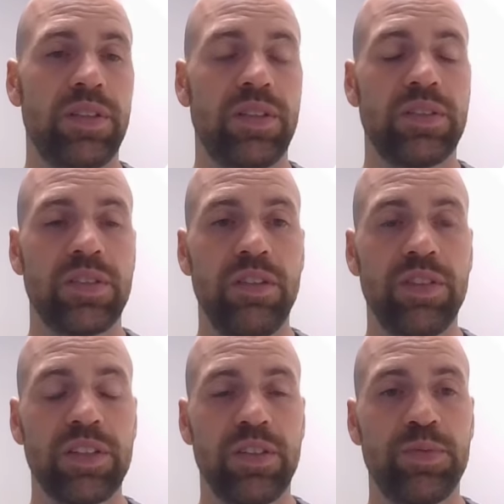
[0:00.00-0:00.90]
uh,
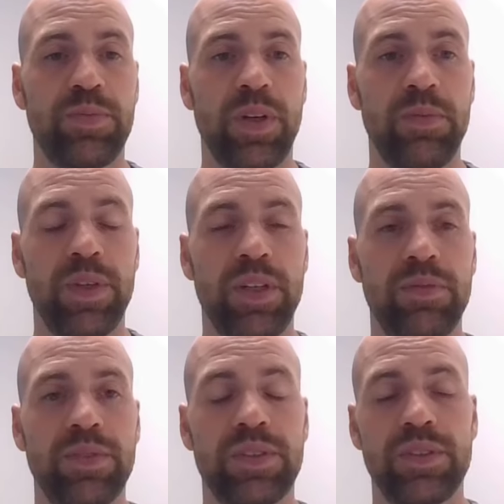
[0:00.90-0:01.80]
solving those
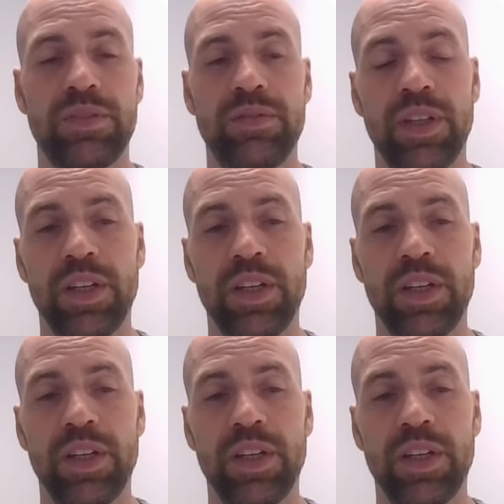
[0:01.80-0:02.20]
problems,